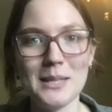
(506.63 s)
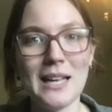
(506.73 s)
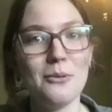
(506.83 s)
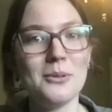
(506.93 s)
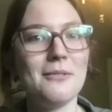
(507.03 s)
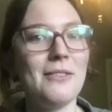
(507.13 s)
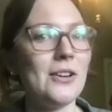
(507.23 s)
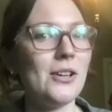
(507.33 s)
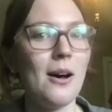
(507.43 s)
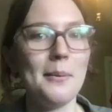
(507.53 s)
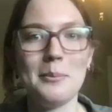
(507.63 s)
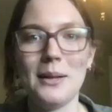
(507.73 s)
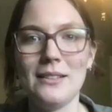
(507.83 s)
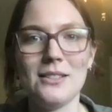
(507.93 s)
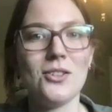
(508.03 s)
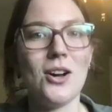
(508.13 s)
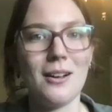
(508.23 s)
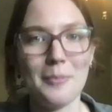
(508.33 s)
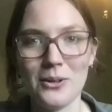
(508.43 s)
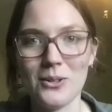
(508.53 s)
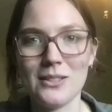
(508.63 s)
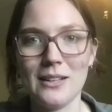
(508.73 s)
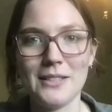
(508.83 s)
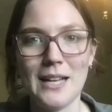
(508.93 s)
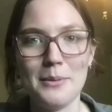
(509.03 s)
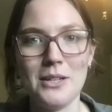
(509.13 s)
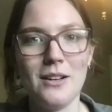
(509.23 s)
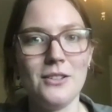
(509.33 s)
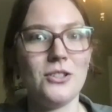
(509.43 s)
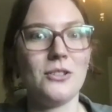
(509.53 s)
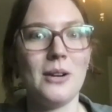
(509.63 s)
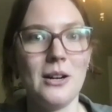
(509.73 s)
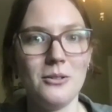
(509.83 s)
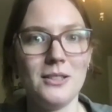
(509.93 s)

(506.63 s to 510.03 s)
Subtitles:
and it was very commonplace to talk about your self-sabotage, to grow,